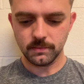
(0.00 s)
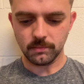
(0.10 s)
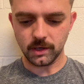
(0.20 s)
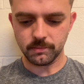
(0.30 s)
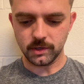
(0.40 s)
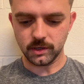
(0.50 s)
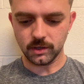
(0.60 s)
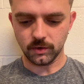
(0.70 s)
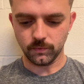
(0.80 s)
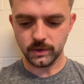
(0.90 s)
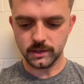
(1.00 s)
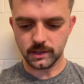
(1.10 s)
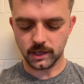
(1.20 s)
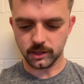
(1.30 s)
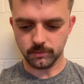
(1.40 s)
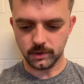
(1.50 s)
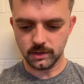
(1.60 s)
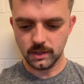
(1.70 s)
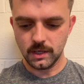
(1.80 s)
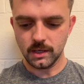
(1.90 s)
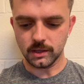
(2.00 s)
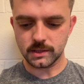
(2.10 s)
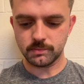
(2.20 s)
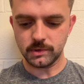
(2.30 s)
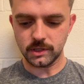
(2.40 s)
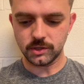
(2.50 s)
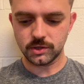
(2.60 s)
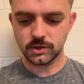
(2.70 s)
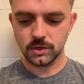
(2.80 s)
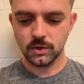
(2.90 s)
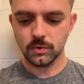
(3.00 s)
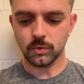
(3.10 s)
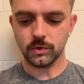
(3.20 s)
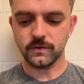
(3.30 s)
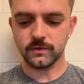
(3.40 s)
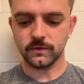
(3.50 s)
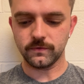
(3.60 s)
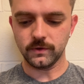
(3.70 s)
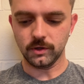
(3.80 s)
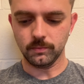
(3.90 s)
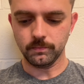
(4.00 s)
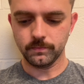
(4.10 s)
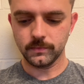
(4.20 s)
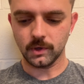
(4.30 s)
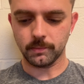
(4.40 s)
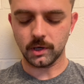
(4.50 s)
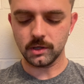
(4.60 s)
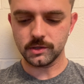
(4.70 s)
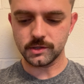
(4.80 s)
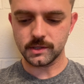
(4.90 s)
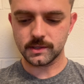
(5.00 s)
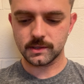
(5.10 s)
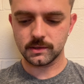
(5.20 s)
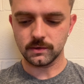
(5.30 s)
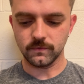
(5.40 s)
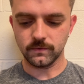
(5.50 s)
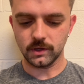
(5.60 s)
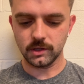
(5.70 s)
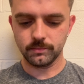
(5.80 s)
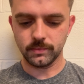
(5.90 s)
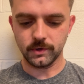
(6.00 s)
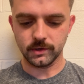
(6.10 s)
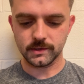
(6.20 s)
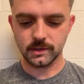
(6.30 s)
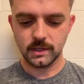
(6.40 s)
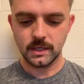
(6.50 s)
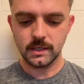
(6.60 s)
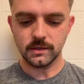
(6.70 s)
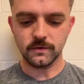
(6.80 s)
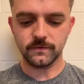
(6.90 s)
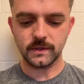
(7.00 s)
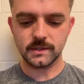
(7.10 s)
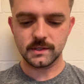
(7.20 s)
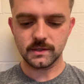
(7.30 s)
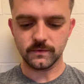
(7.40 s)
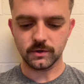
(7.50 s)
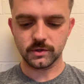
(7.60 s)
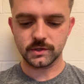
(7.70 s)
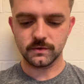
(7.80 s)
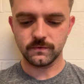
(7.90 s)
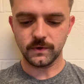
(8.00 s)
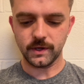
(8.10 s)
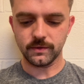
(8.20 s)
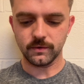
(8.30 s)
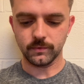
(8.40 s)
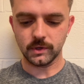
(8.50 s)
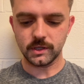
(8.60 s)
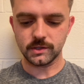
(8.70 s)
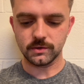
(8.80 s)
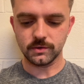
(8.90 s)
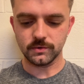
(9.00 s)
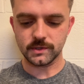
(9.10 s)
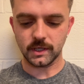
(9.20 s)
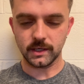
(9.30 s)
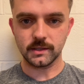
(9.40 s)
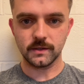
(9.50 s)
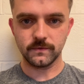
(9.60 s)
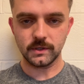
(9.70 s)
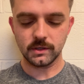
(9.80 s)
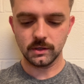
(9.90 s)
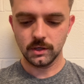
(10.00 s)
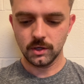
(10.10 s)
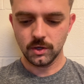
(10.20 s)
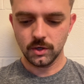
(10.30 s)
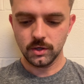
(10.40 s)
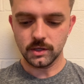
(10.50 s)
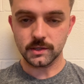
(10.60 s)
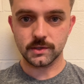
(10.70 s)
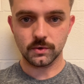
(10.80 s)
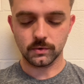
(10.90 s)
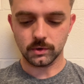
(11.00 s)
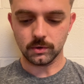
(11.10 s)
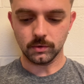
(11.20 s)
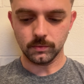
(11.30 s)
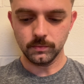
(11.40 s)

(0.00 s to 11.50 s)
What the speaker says: might be a written document, a speech, or even a film. Apologists develop their defenses of the Christian faith in relation to scientific, historical,